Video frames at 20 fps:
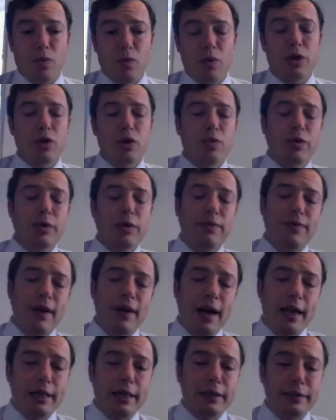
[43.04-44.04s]
What you will
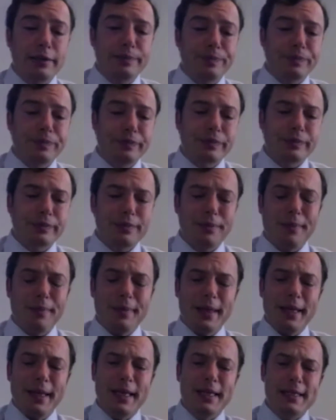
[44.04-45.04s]
find
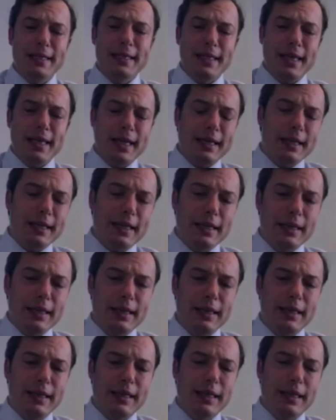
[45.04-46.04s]
is that
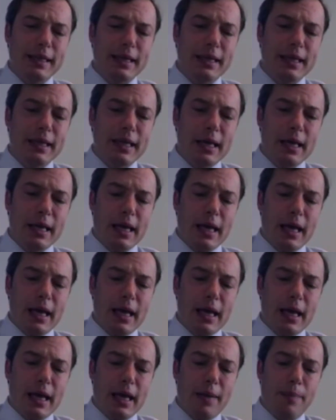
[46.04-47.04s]
the
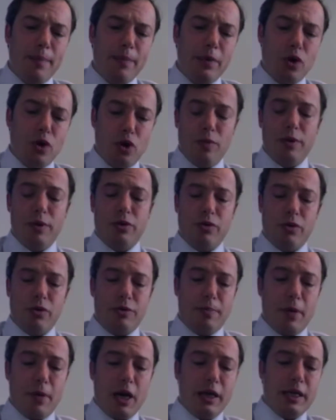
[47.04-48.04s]
global
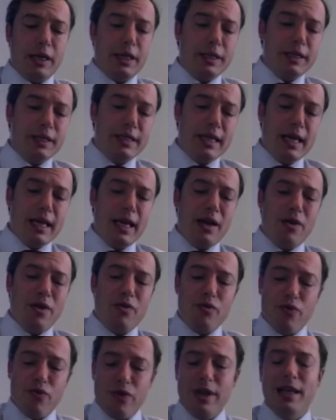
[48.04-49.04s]
growth markets
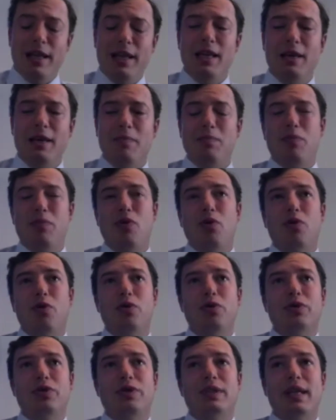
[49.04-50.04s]
really
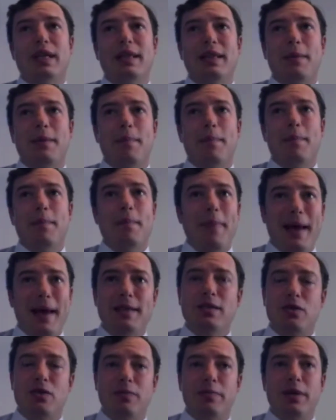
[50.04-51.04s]
pose the
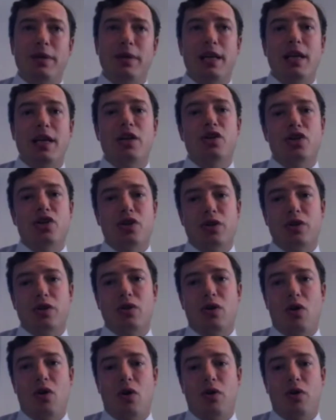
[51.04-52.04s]
best
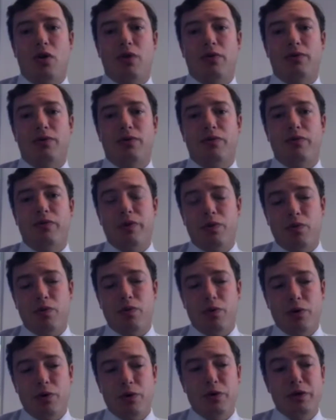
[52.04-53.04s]
combination of
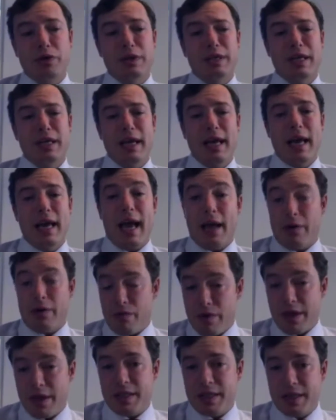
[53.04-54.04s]
rewards
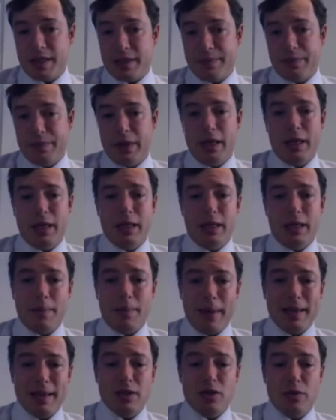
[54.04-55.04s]
and risk.
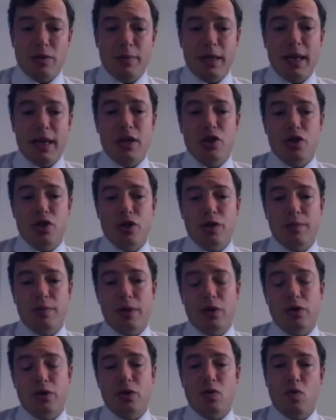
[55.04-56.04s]
The best
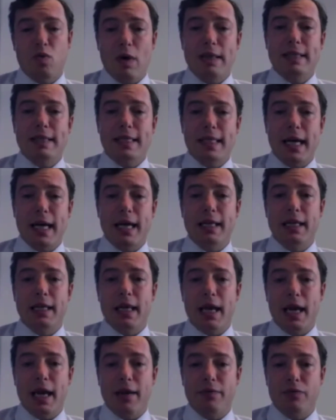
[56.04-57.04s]
combination because on one
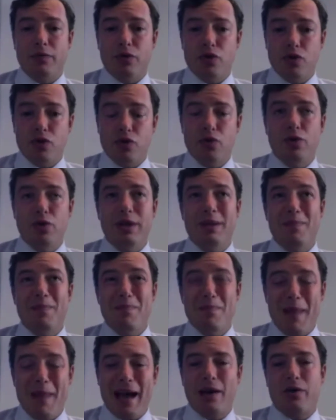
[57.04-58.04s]
side they have
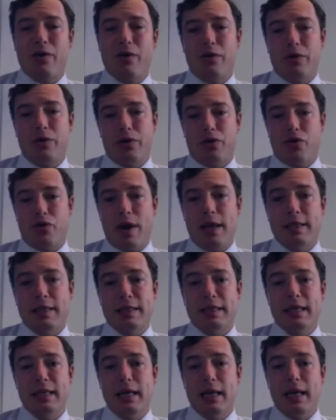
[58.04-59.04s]
truly macro
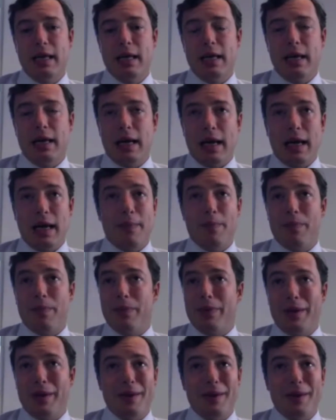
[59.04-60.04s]
trends
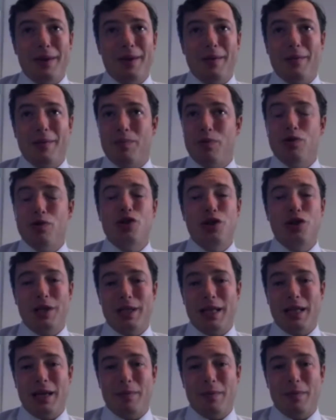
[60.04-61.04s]

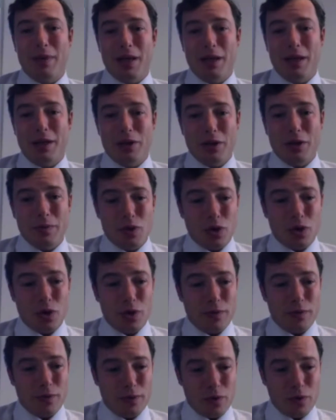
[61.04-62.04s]
pushing them in terms
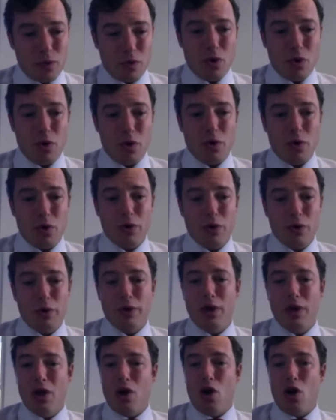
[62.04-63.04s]
of growth
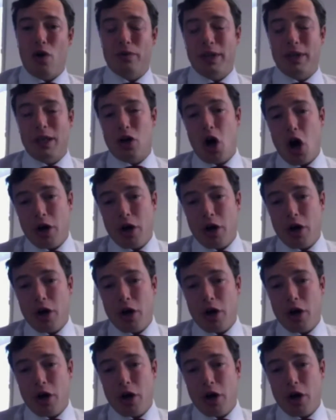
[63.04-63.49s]
of the